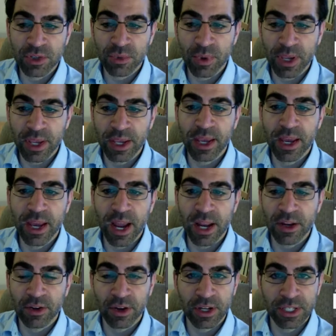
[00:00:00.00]
week, and
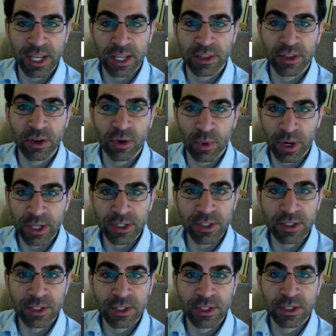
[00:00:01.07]
you're going to take the
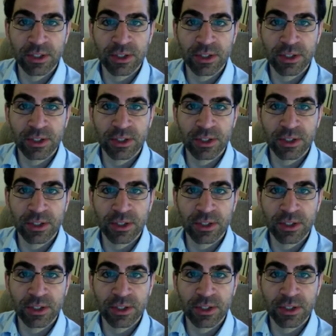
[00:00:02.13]
quiz.